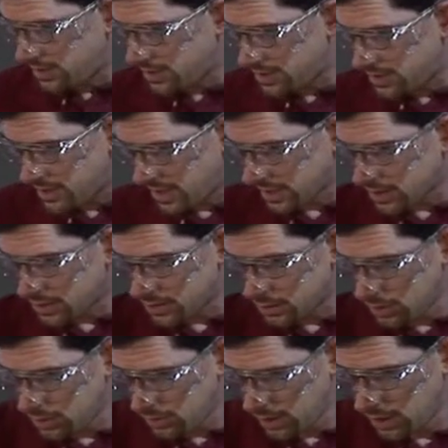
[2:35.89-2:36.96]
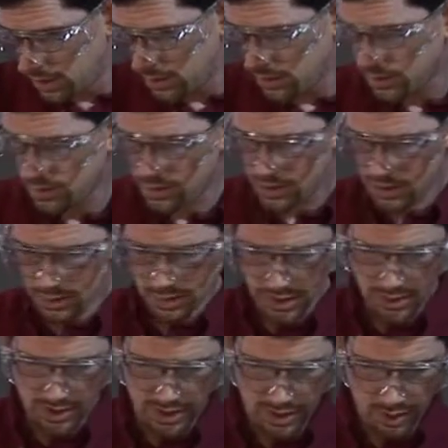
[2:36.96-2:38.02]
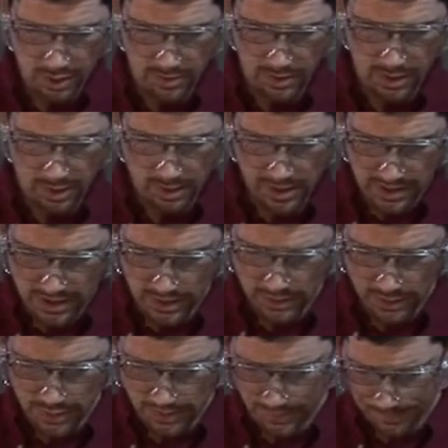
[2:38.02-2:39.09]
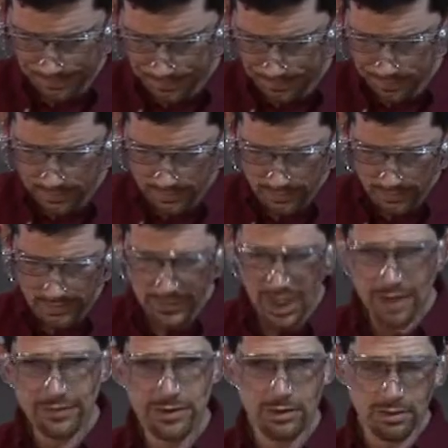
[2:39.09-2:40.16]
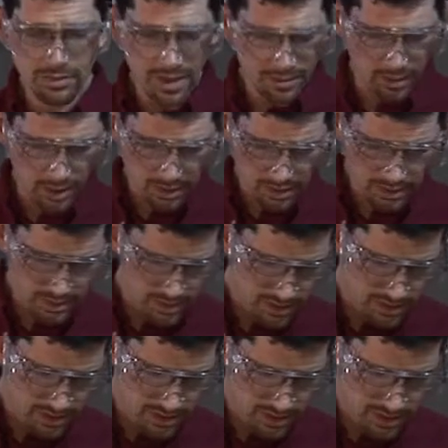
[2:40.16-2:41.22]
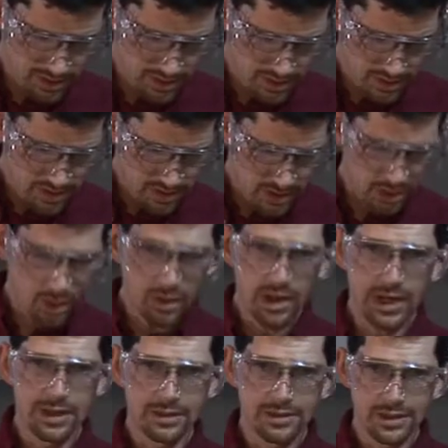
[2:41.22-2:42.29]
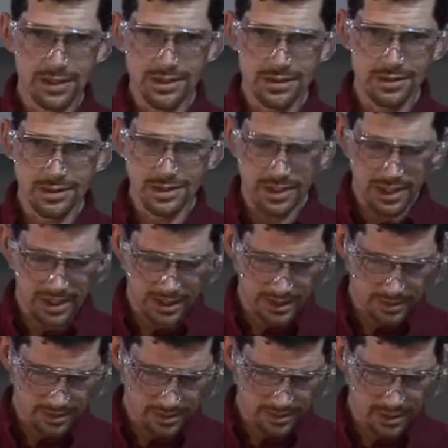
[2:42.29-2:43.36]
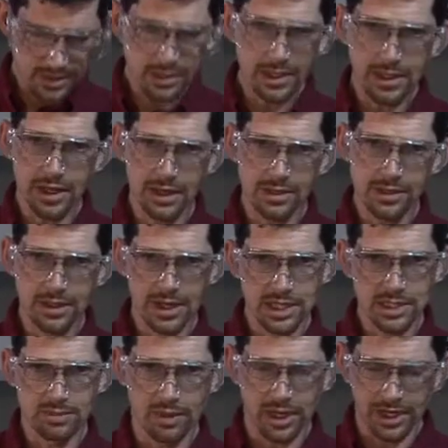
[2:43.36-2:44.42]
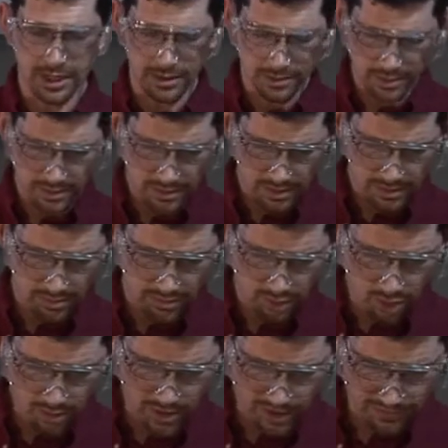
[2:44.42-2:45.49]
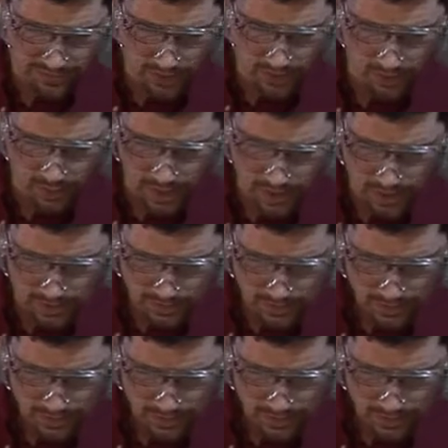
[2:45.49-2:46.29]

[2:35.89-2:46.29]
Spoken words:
to the second tube. So here's a sodium chloride solution. Now, if you remember, chloride doesn't get oxidized by bromine very well,